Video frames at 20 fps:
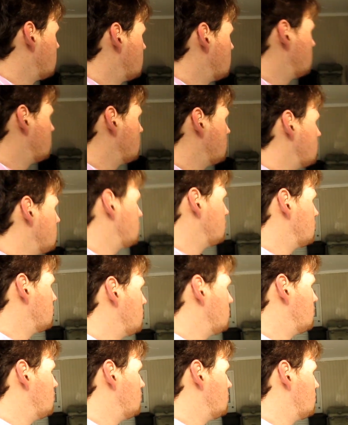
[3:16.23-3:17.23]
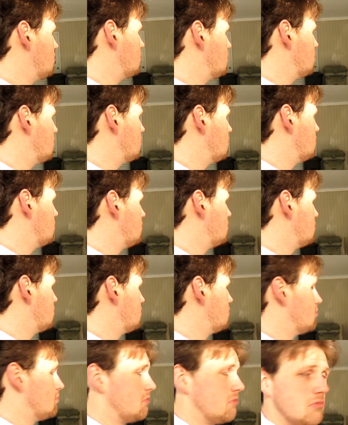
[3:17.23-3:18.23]

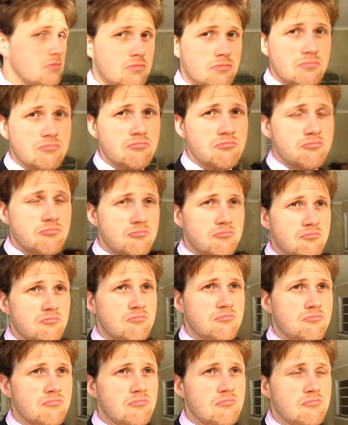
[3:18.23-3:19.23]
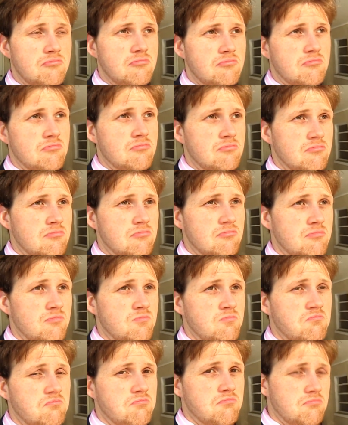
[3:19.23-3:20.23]

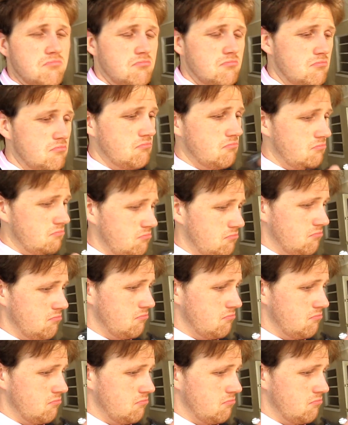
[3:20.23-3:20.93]
(silence)